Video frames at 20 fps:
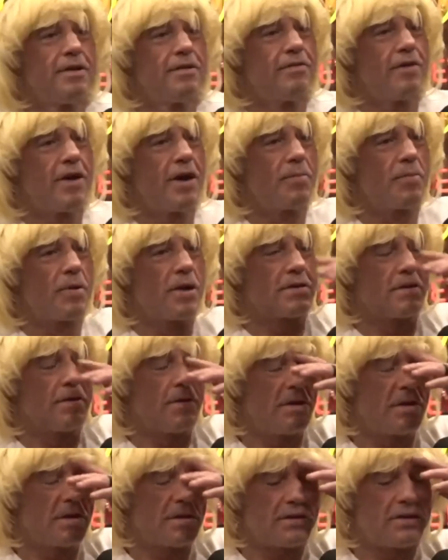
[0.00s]
Very impressive.
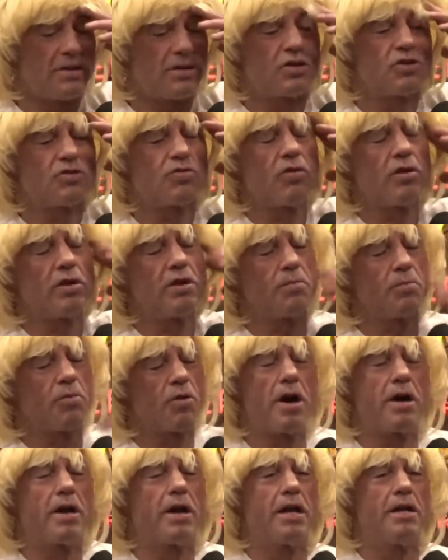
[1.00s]
It just destroyed the
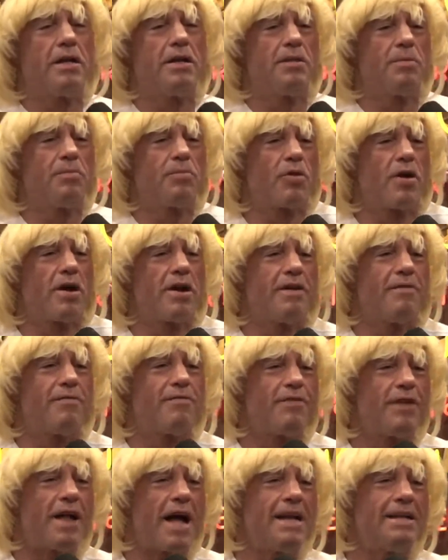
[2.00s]
broadhead. The broadhead
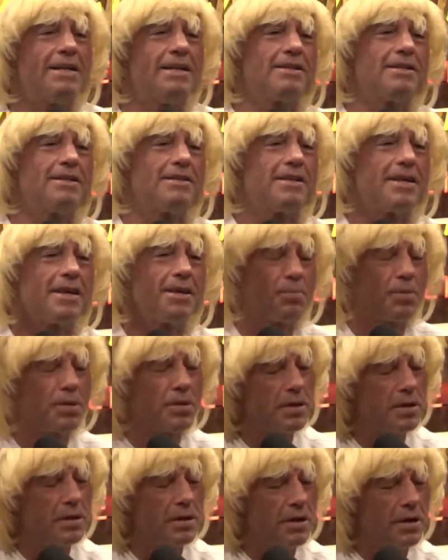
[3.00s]
flattened at the tip,
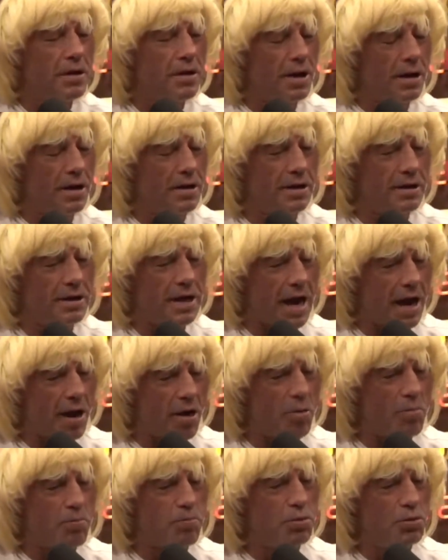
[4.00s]
and then the
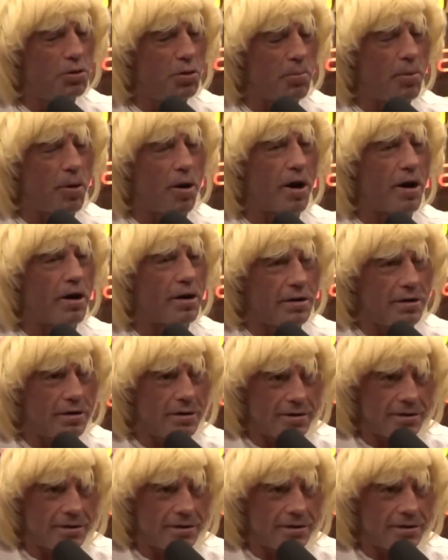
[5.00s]
arrow blew apart.